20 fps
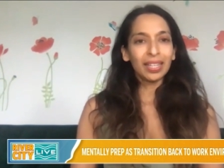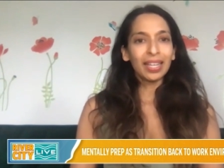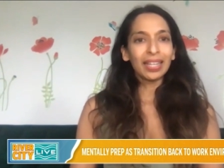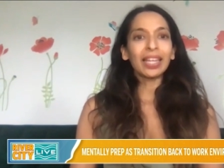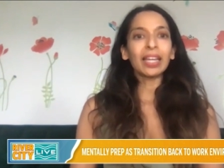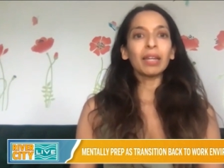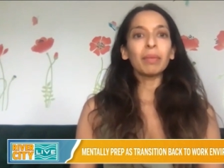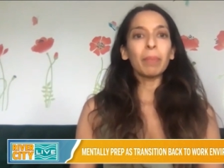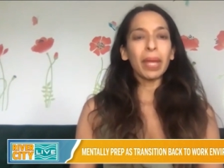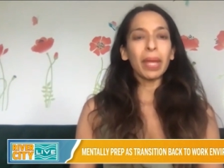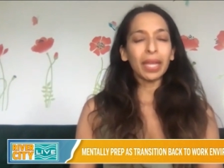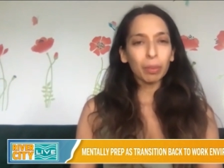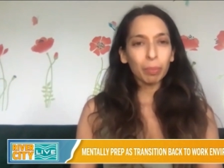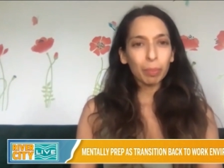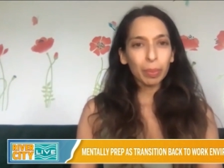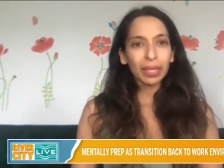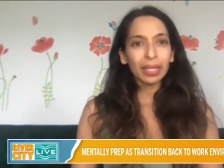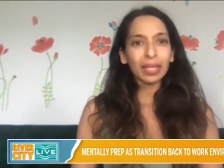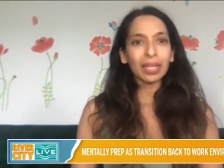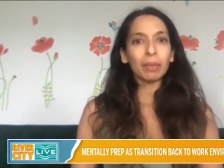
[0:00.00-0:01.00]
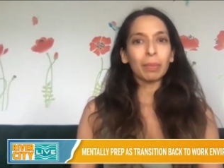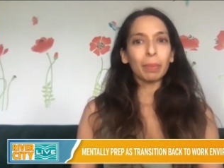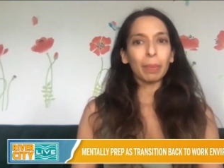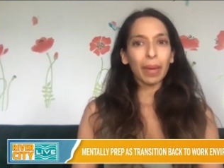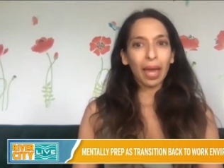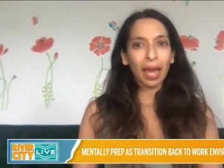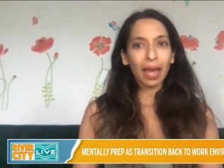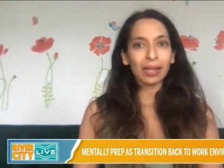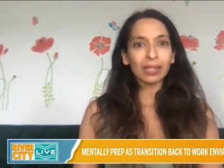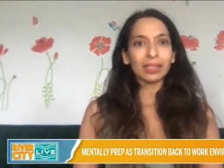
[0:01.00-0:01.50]
can make a big
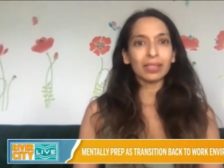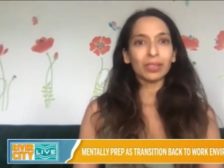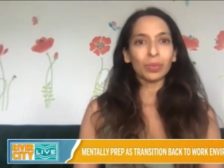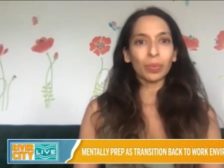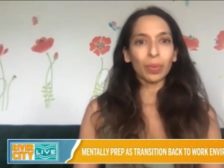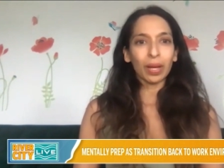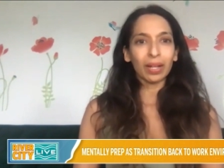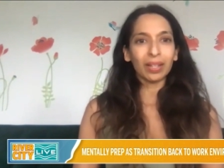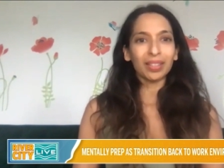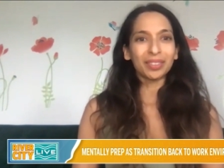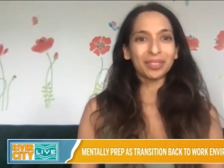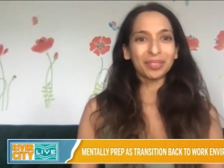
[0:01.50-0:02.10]
impact as well.